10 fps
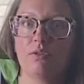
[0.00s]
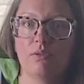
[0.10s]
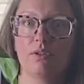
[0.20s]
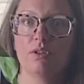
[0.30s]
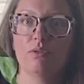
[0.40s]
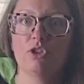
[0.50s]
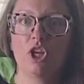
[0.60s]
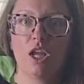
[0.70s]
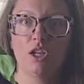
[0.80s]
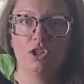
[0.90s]
or do you
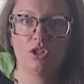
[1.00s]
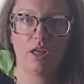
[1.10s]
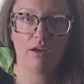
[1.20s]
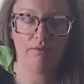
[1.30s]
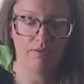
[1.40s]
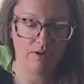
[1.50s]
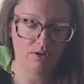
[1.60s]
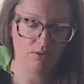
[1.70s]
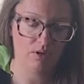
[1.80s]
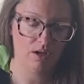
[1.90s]
change that
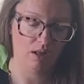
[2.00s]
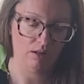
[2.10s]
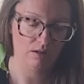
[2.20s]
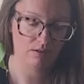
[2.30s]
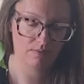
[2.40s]
front door color?